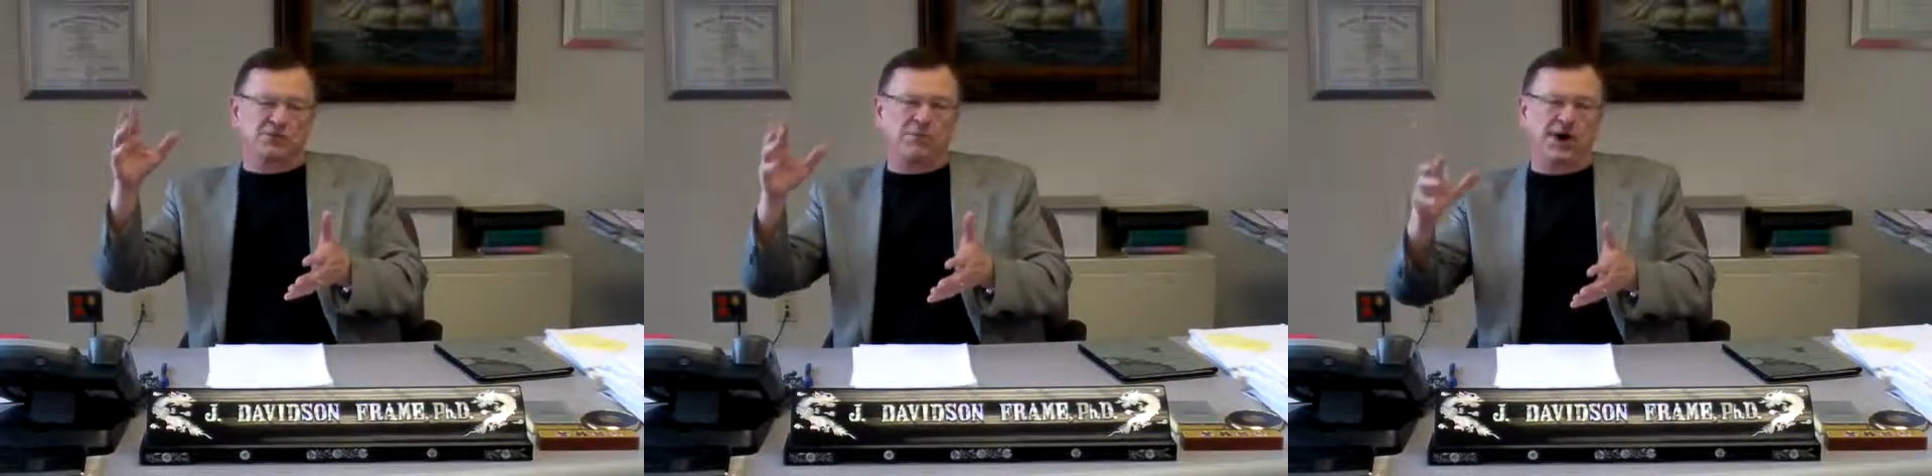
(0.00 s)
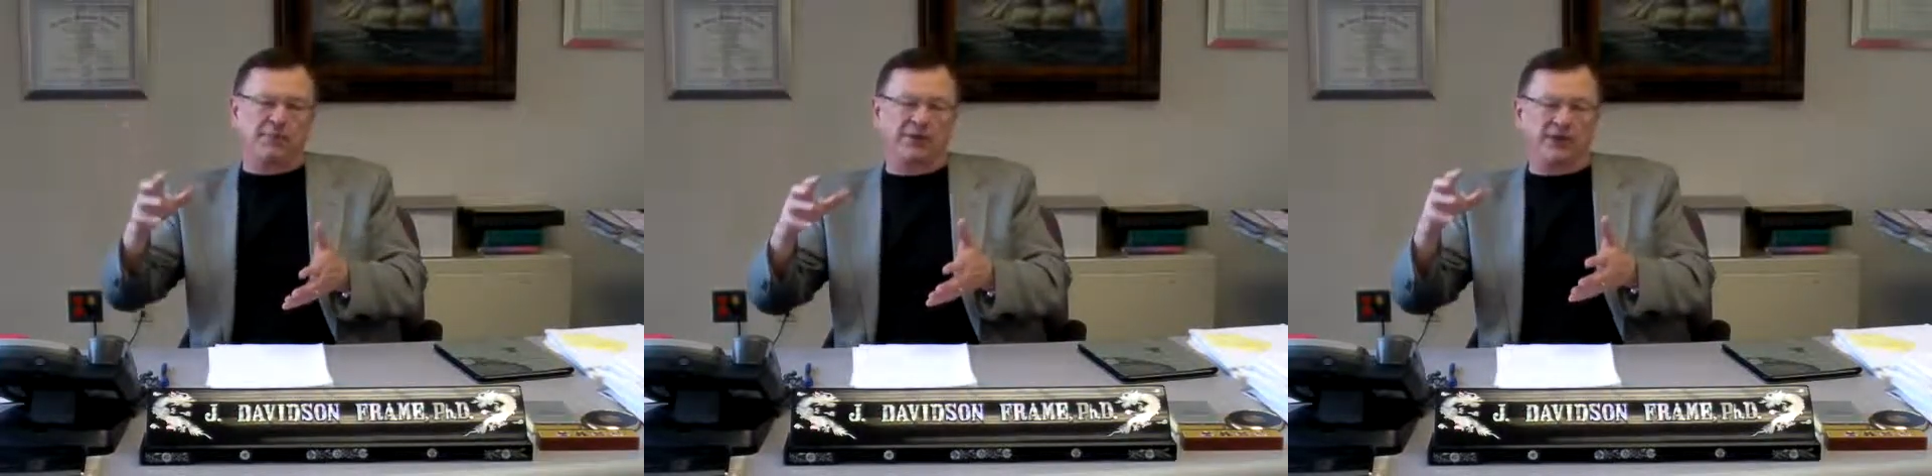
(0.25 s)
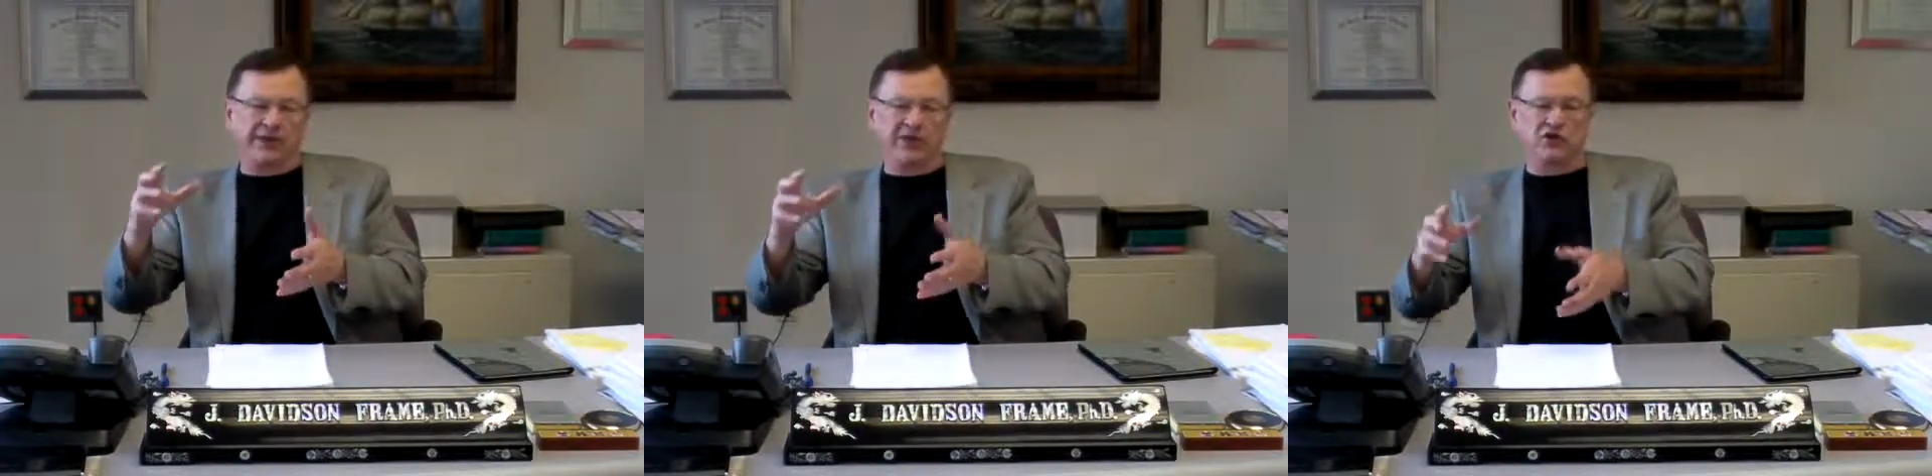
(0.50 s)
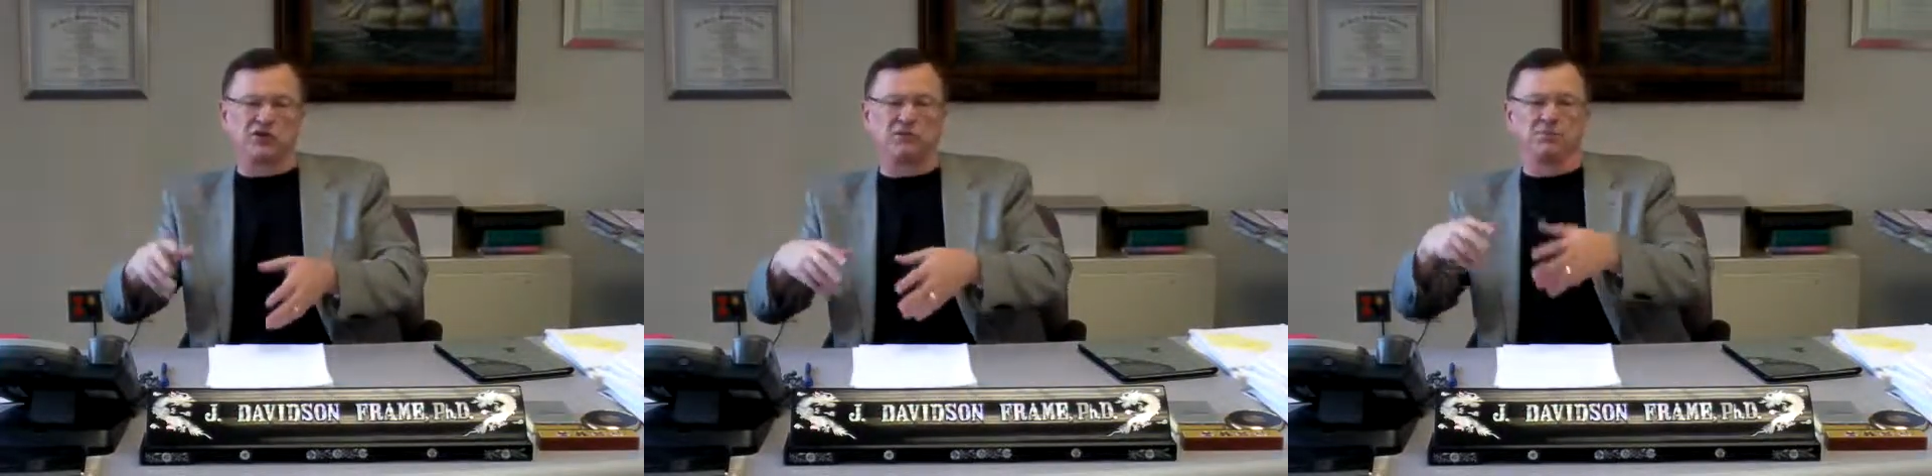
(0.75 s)

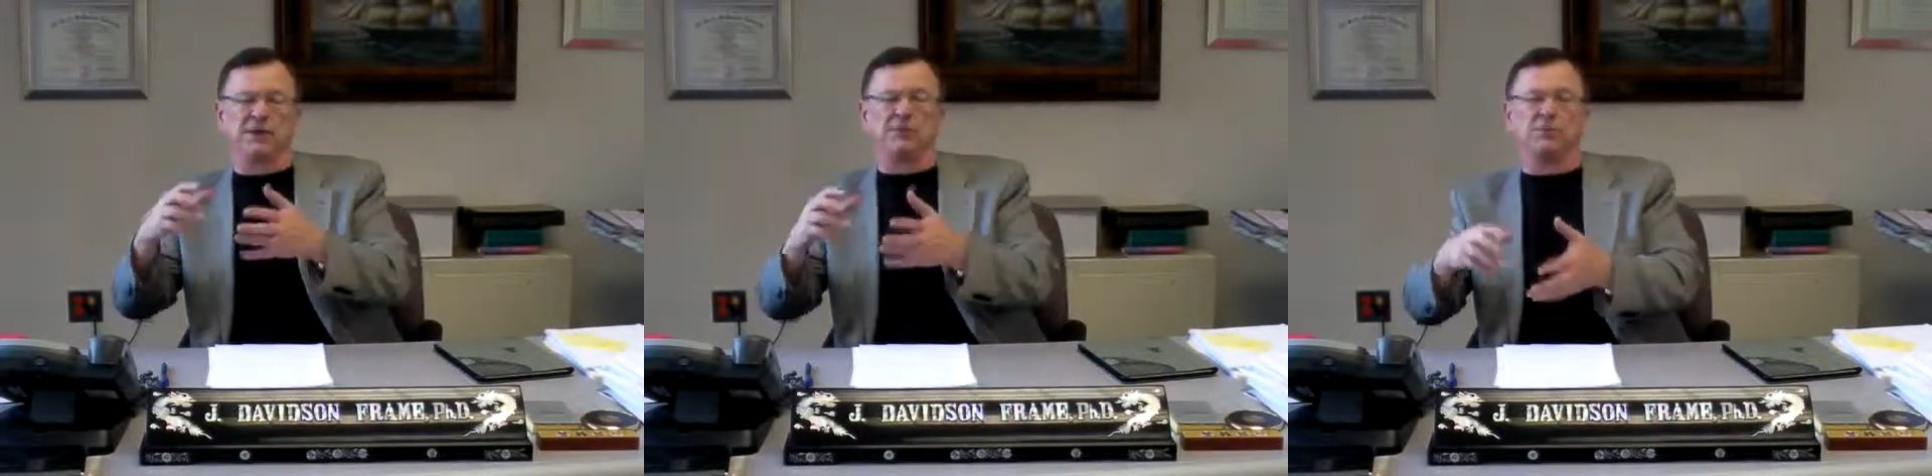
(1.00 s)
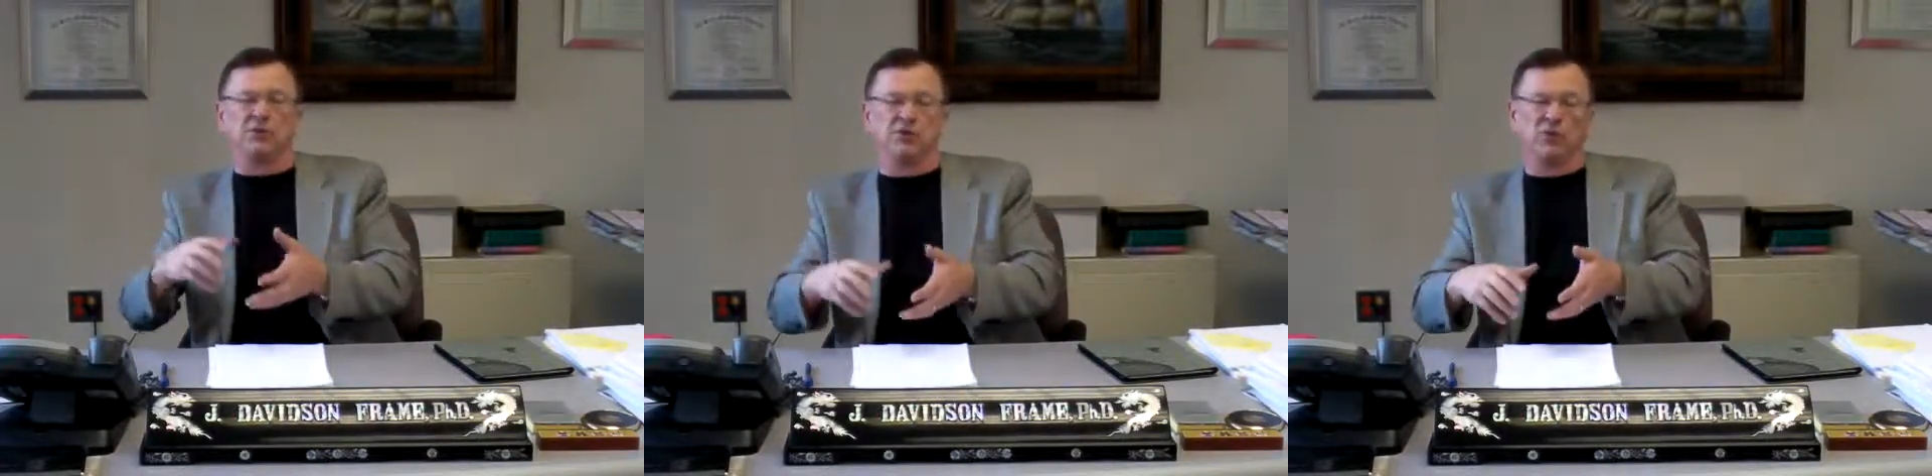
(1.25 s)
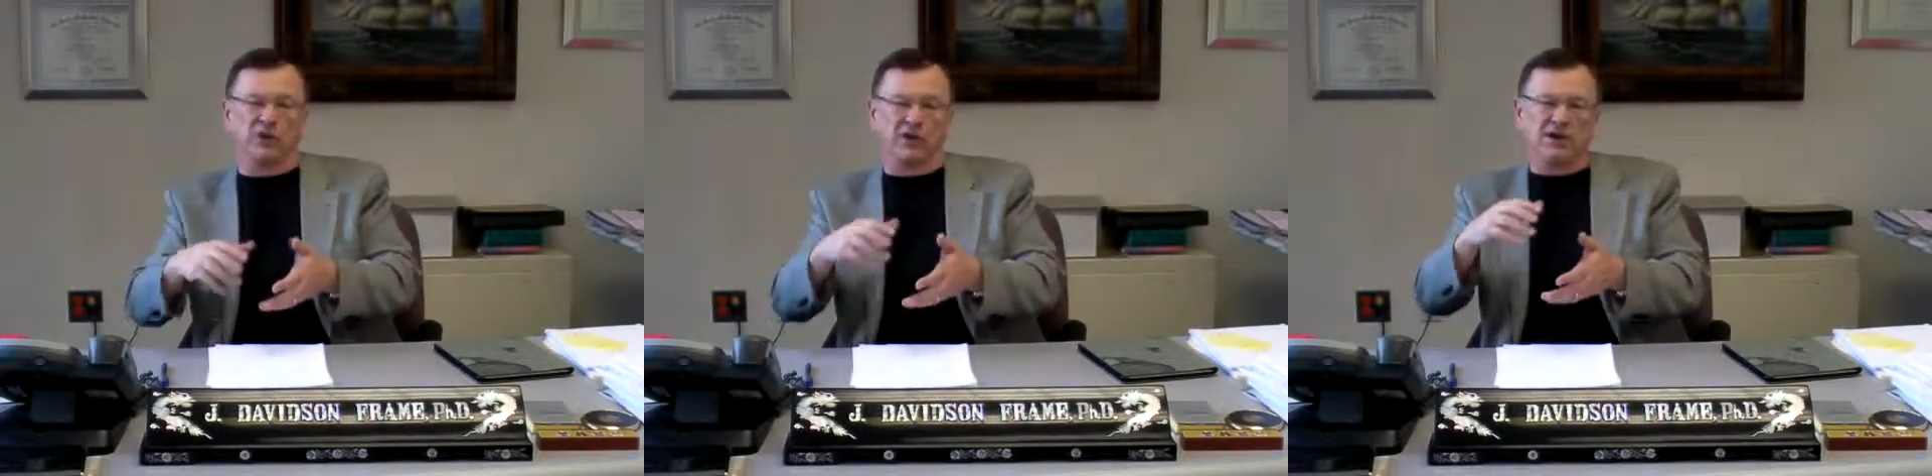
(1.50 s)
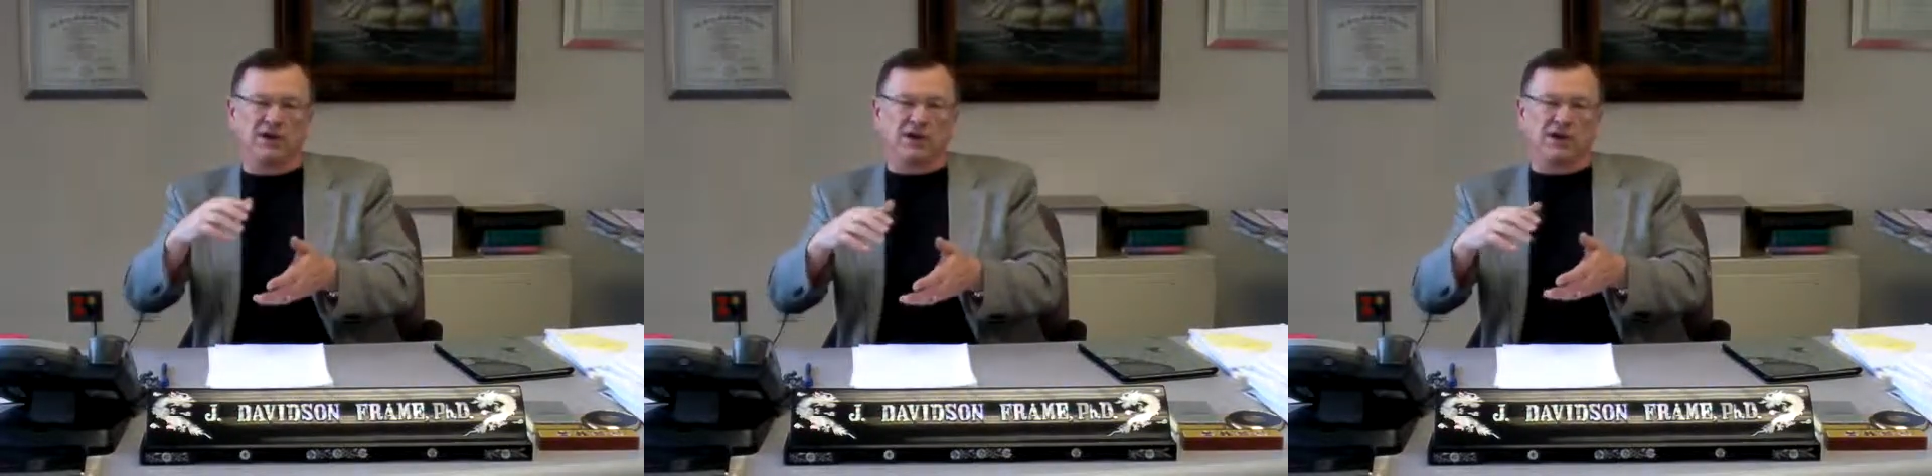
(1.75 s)
population, people who are